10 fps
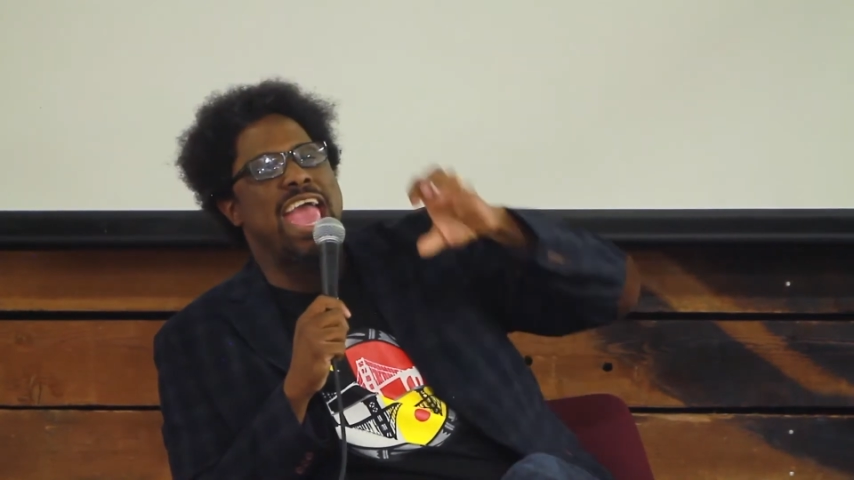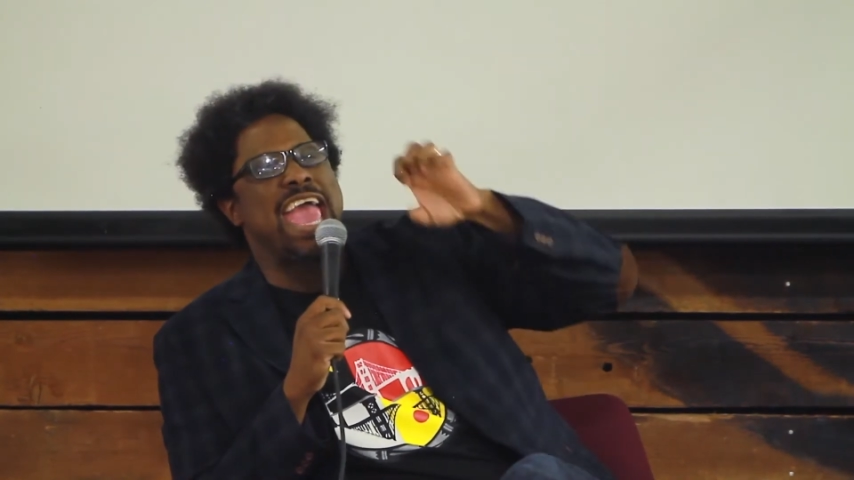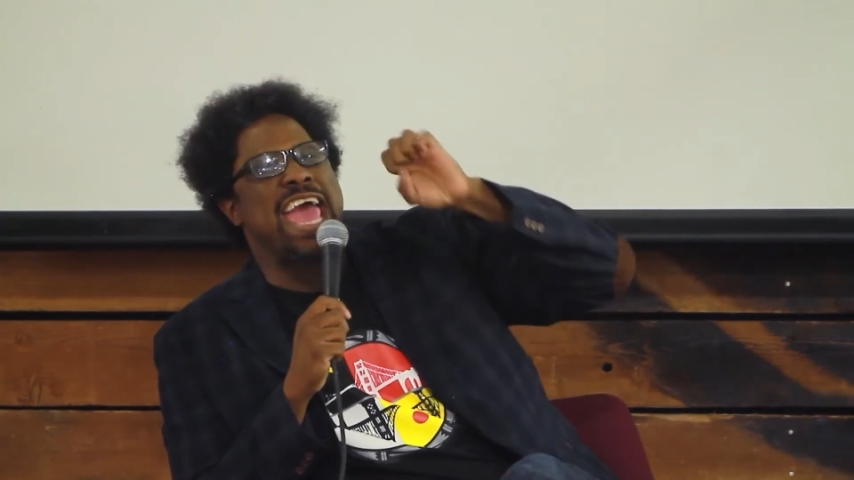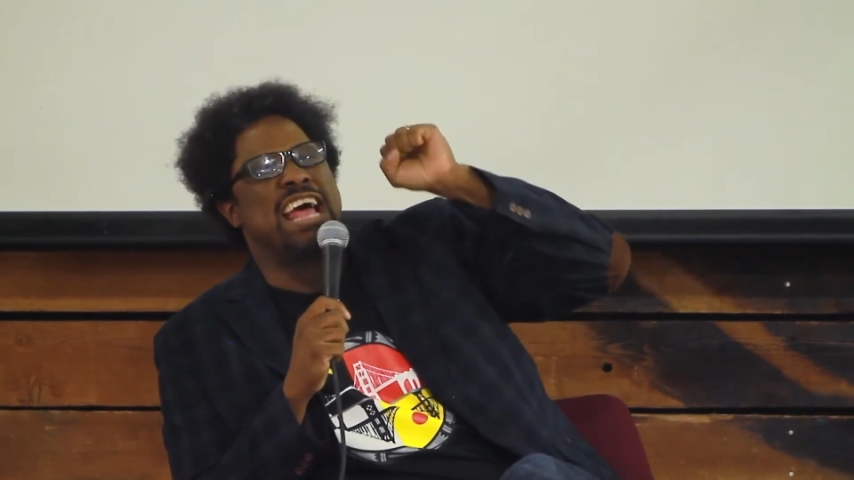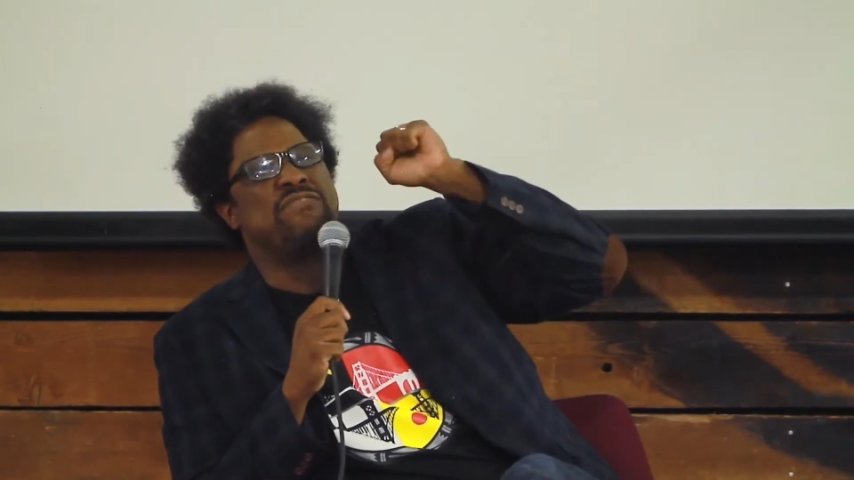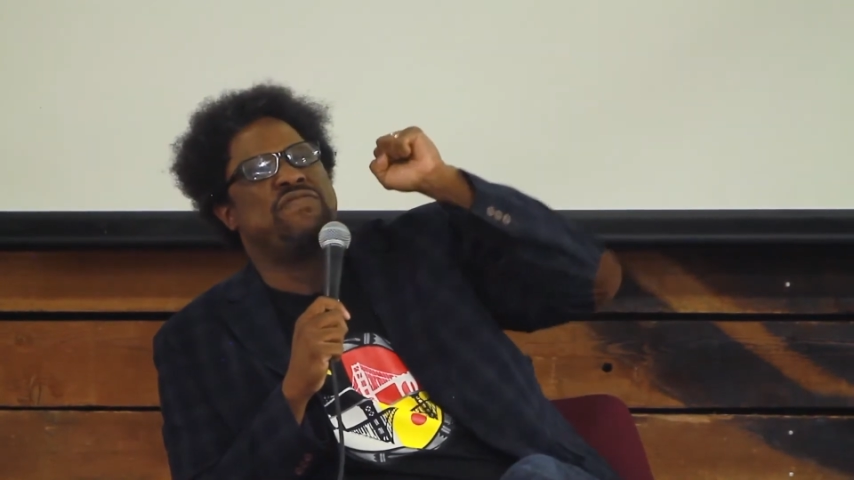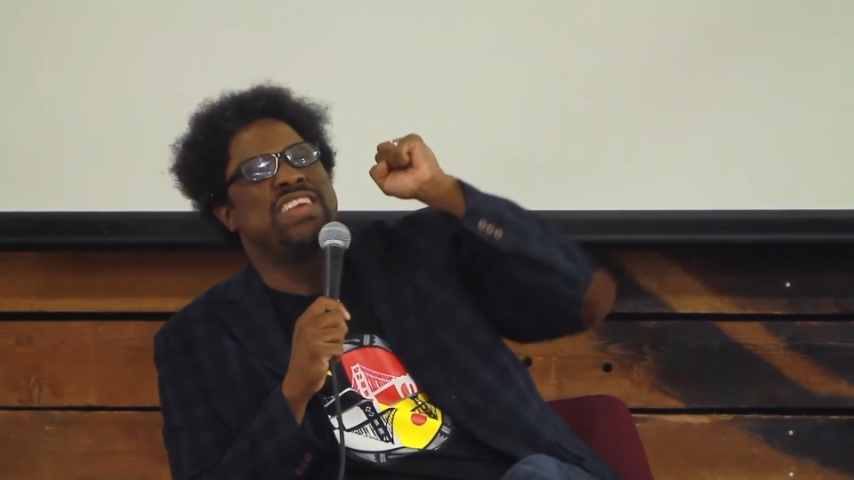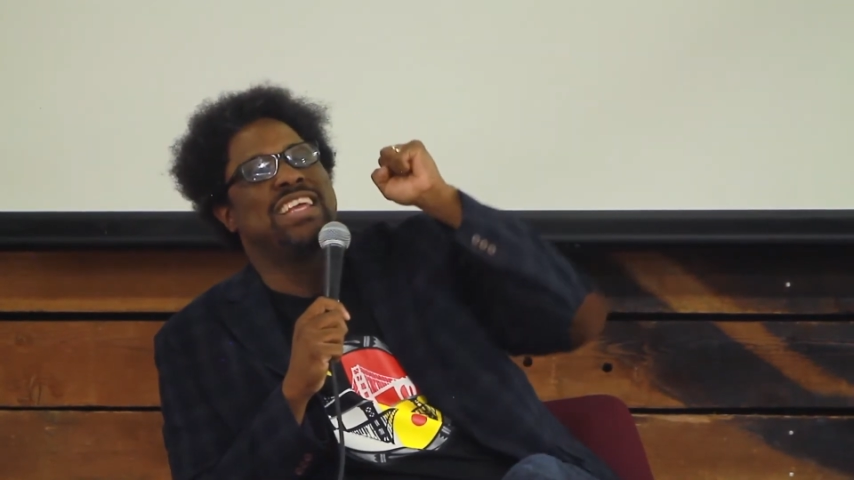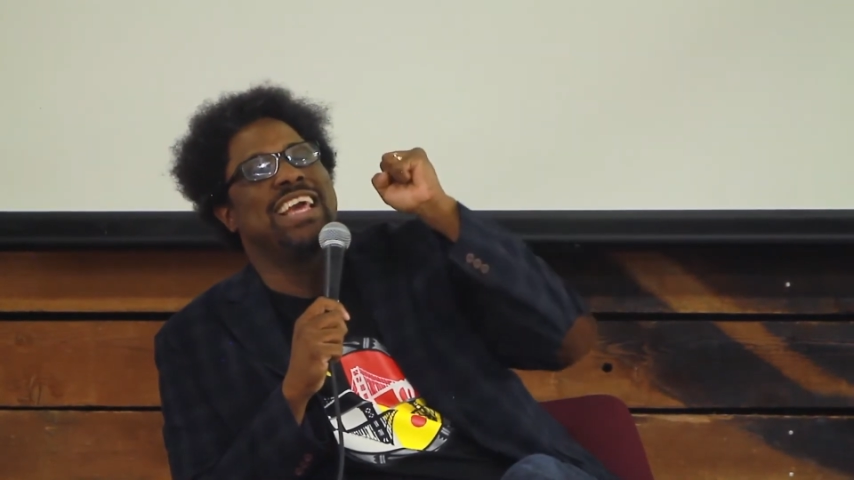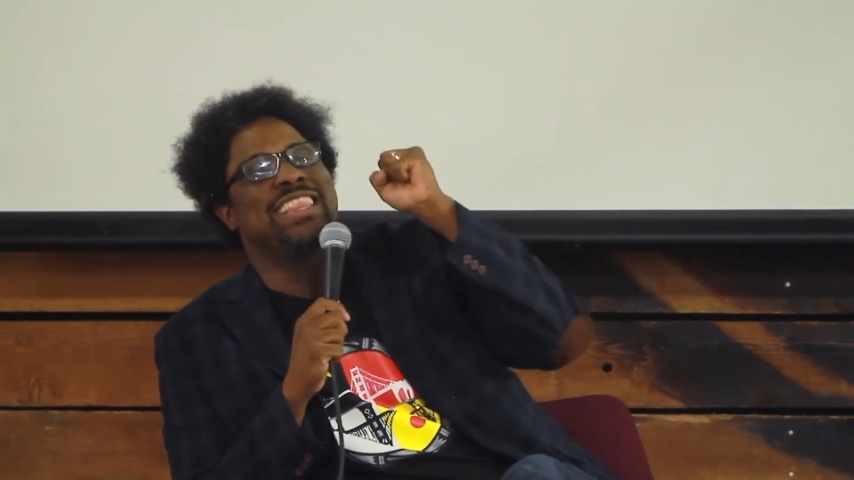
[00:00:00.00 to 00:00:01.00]
and I
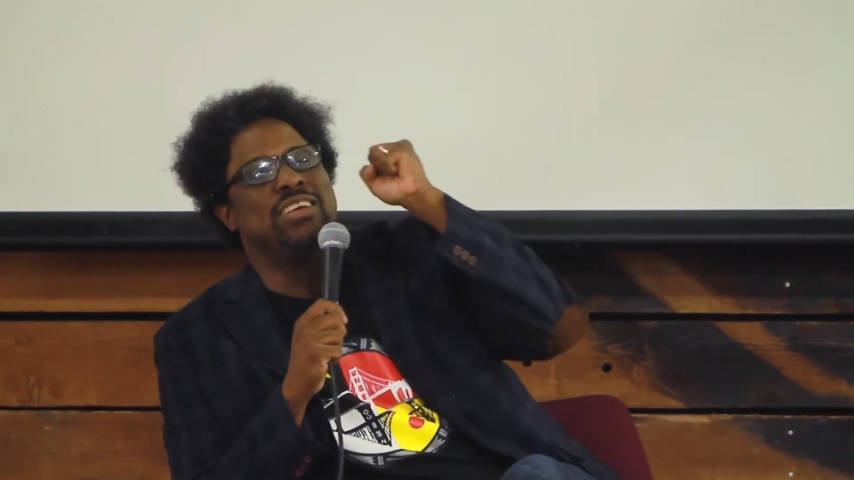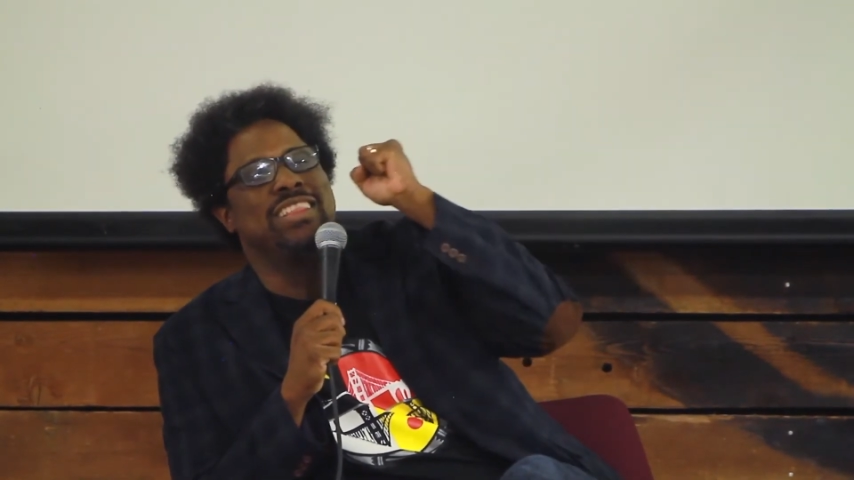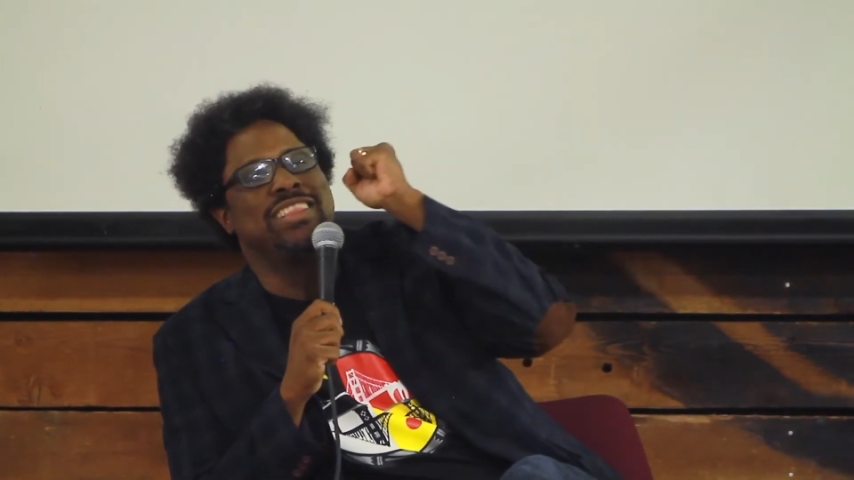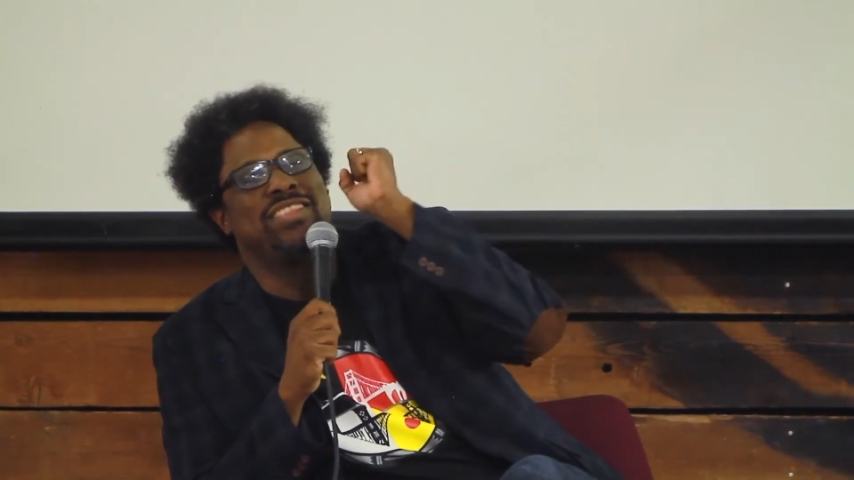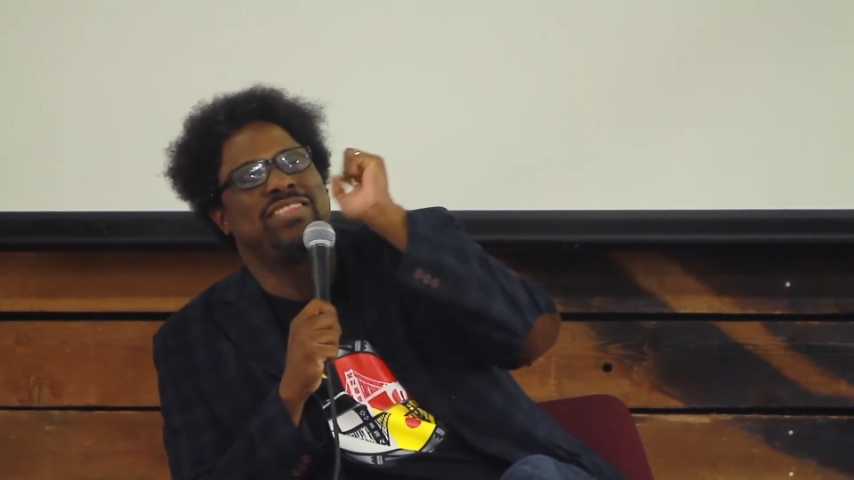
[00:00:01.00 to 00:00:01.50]
feel like the, the,